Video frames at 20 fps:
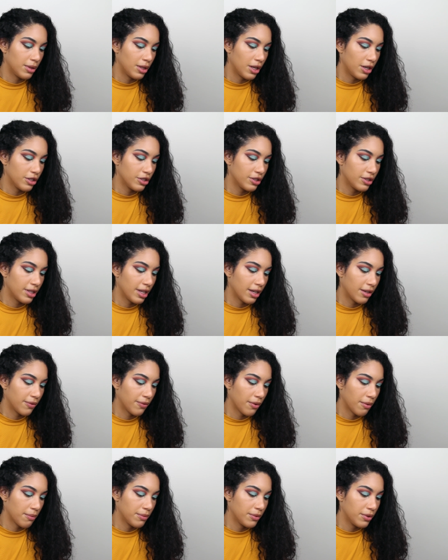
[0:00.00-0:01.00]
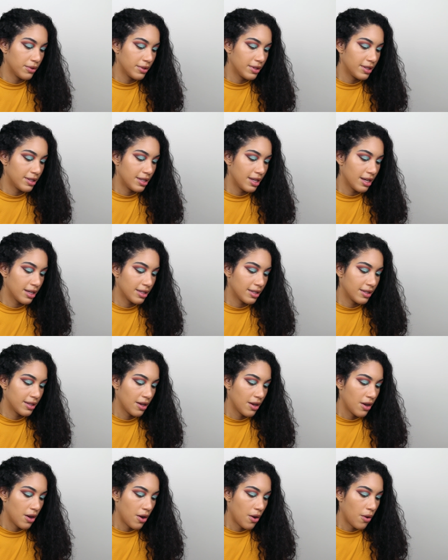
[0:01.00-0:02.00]
blush stick from
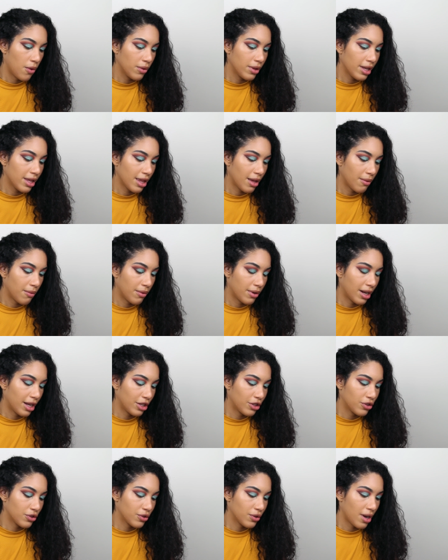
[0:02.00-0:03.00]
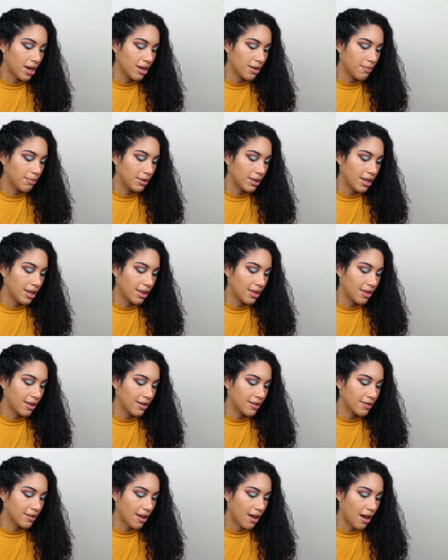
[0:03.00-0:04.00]
Nudestix, only that when I try to blend
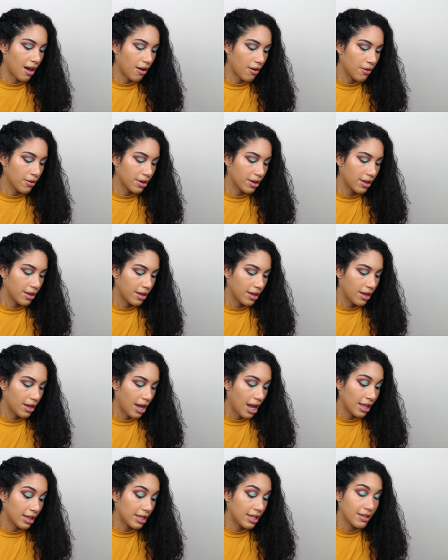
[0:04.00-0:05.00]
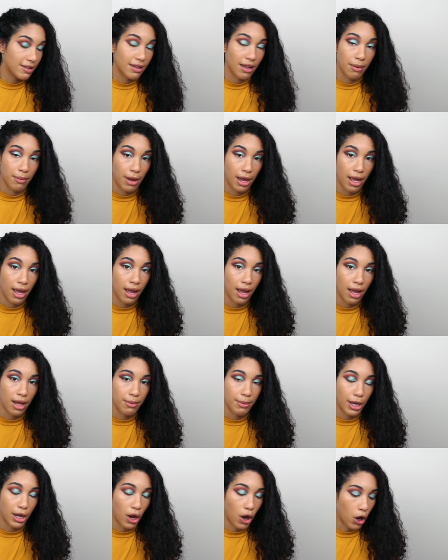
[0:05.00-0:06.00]
this out, at least in
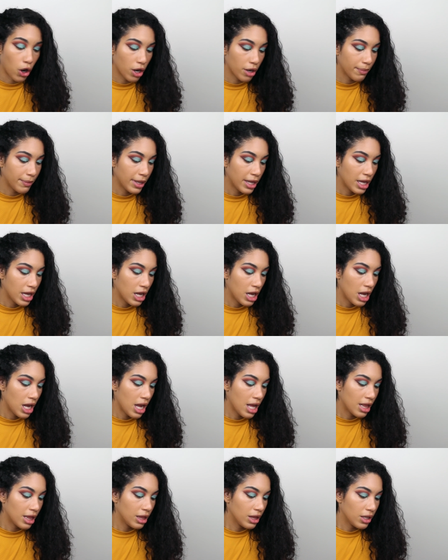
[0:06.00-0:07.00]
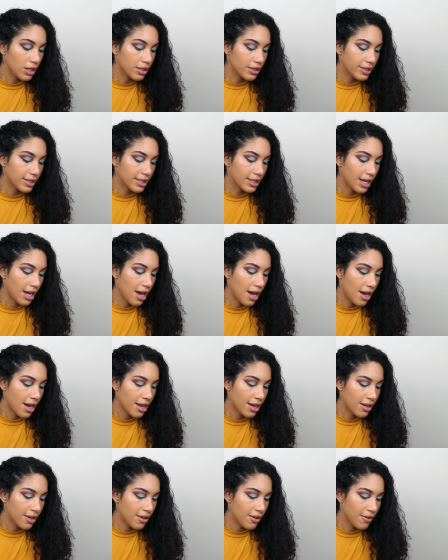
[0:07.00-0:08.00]
my arm, it looks
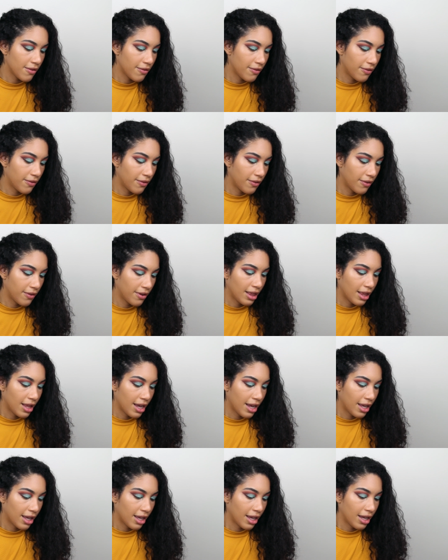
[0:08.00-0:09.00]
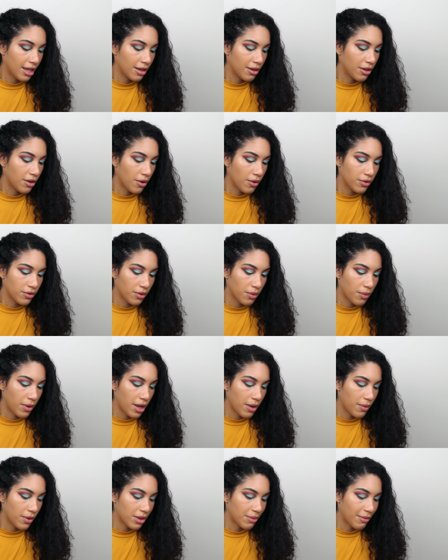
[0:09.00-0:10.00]
kind of like it goes
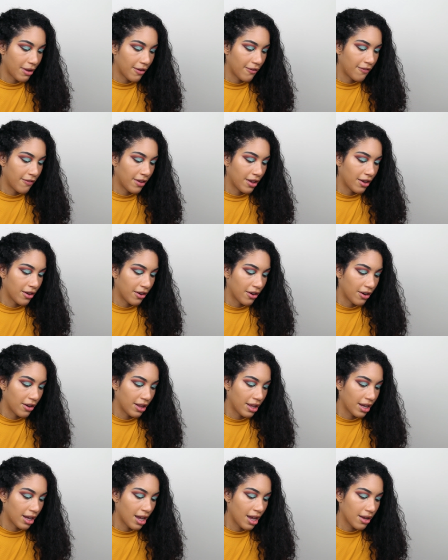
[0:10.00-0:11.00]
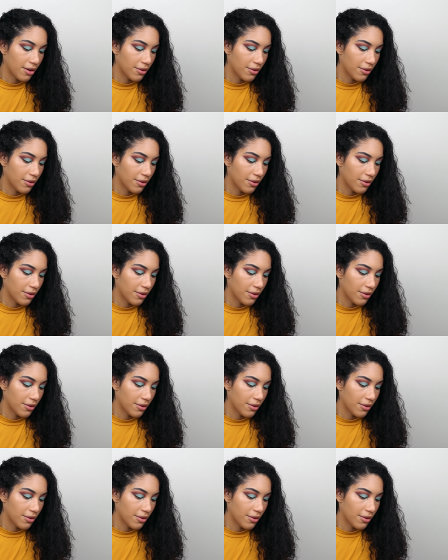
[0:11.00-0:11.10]
away with my finger. Like,